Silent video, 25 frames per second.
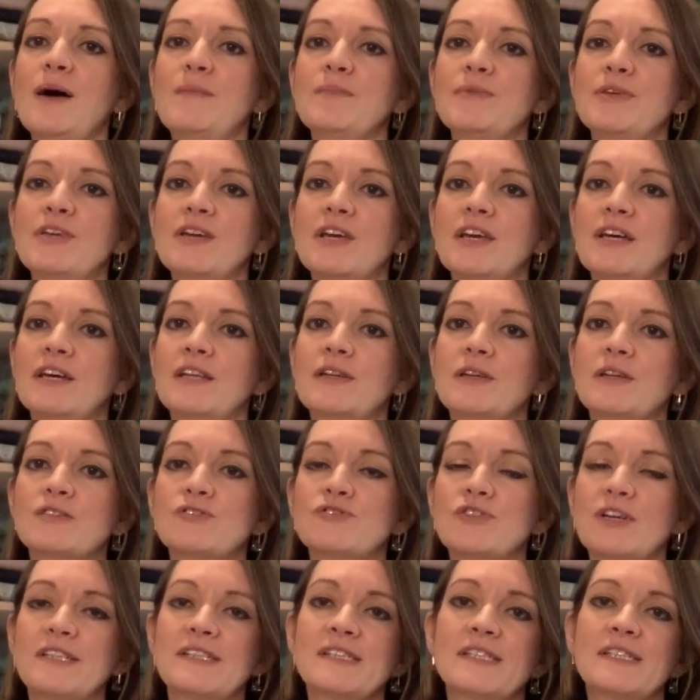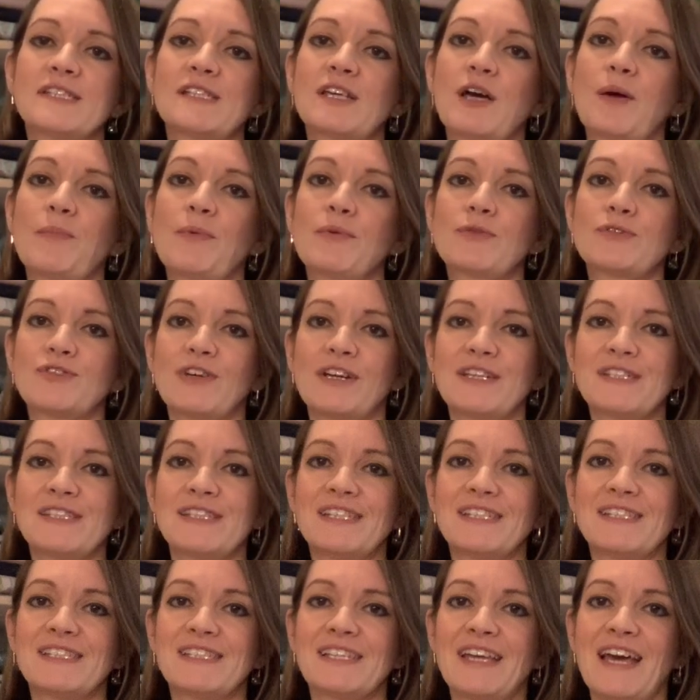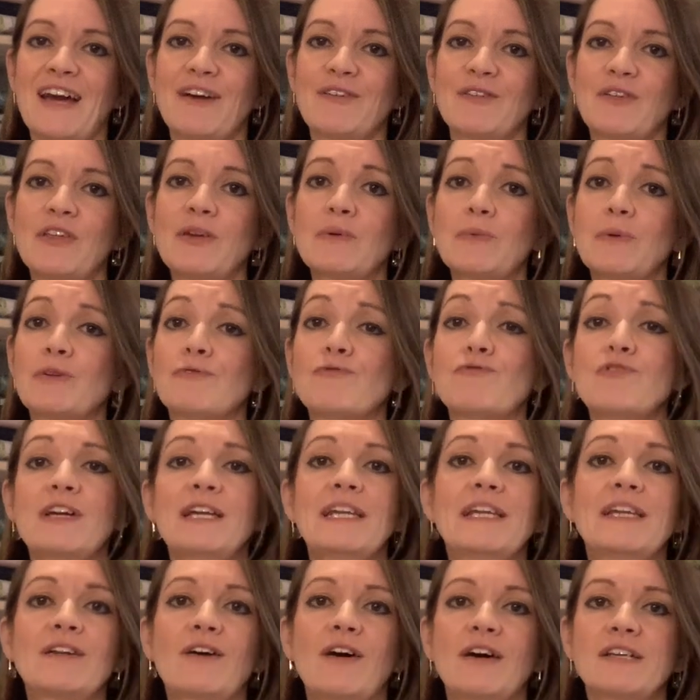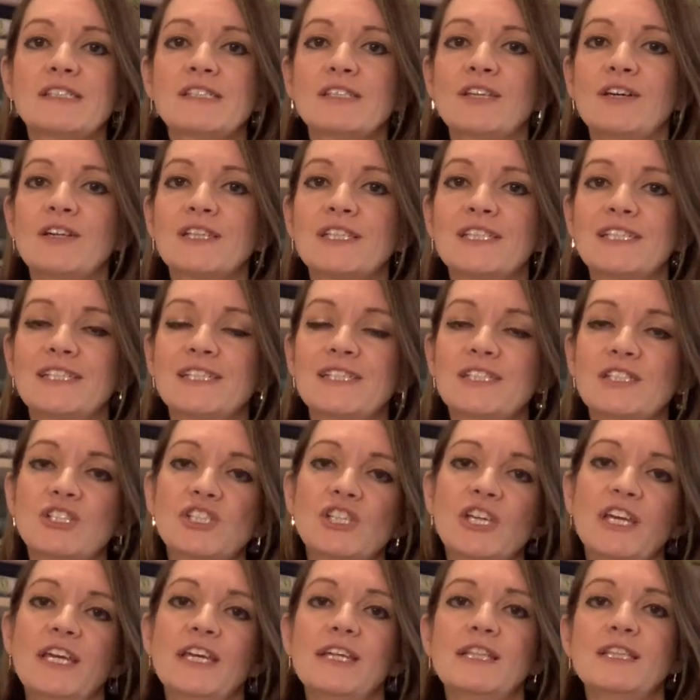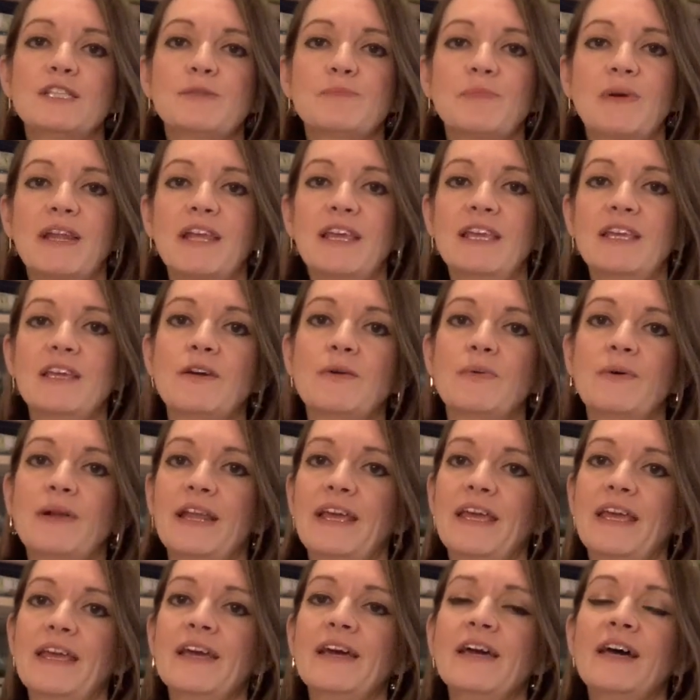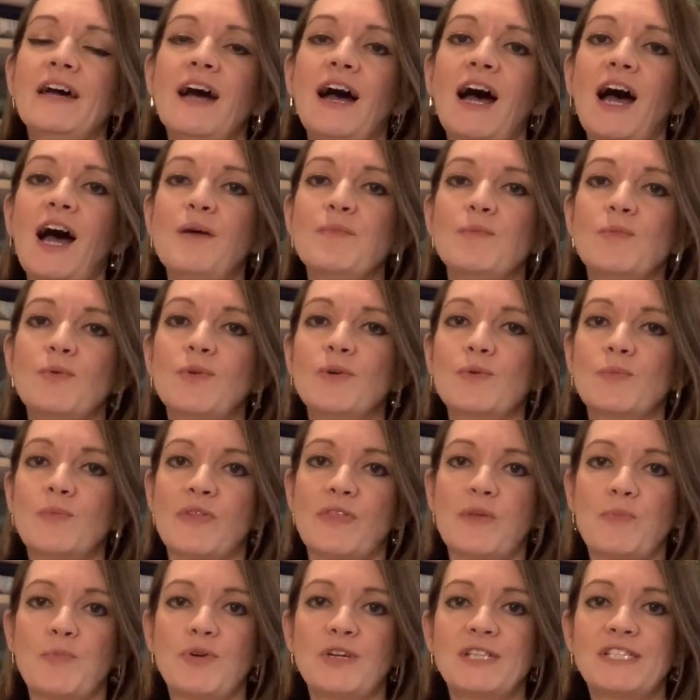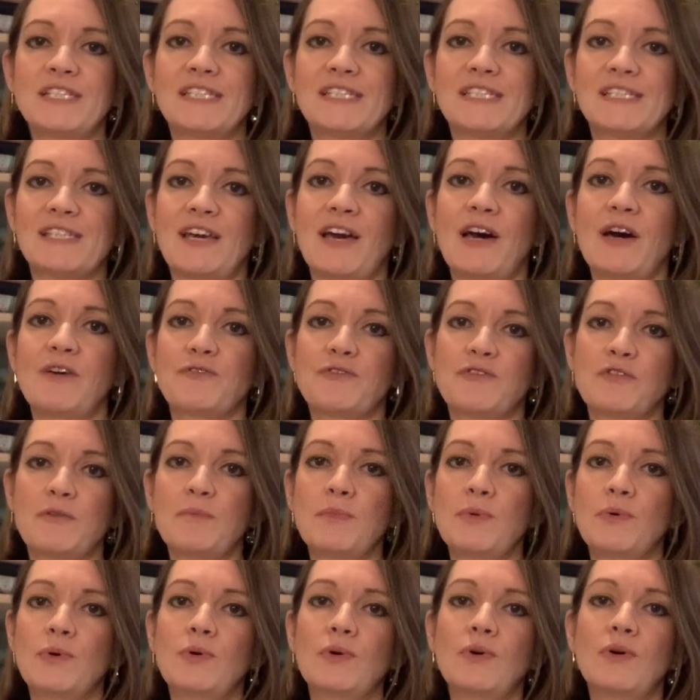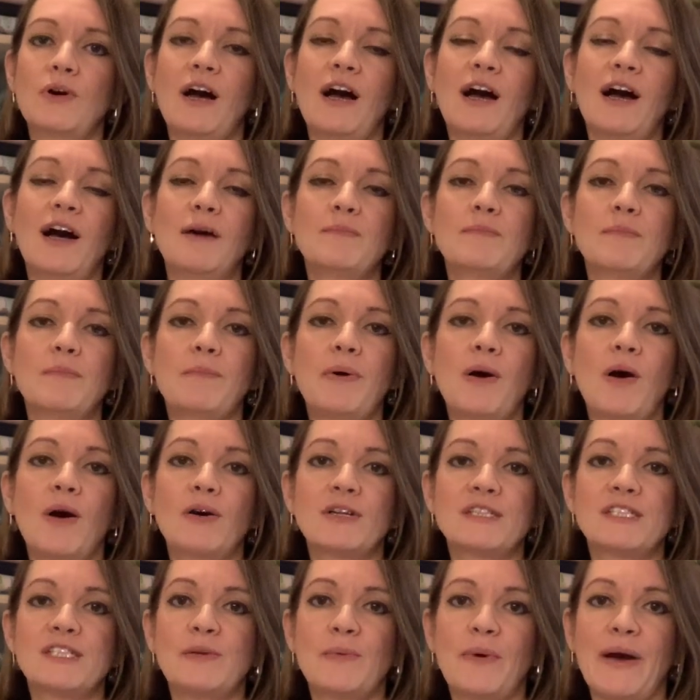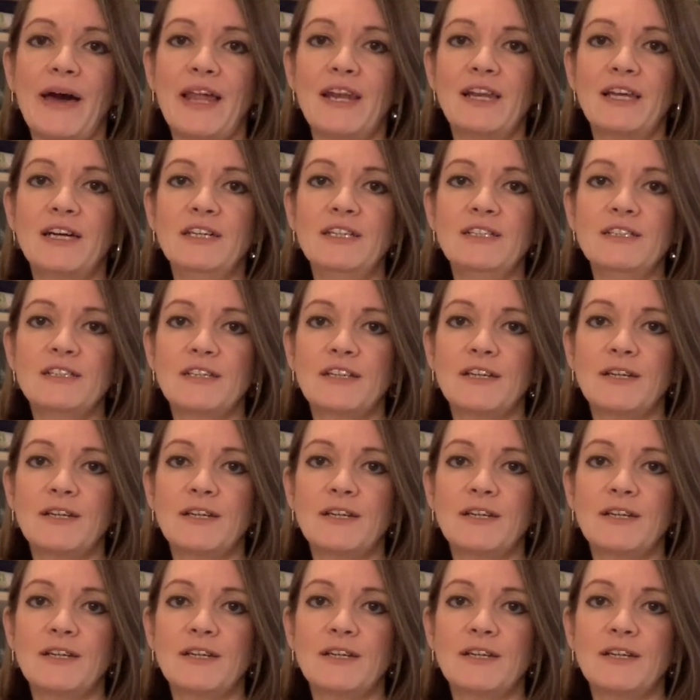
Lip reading: You can dress this up or dress this down. I think it would look really nice tucked into jeans, but equally worn with a pretty skirt for a more party wear look.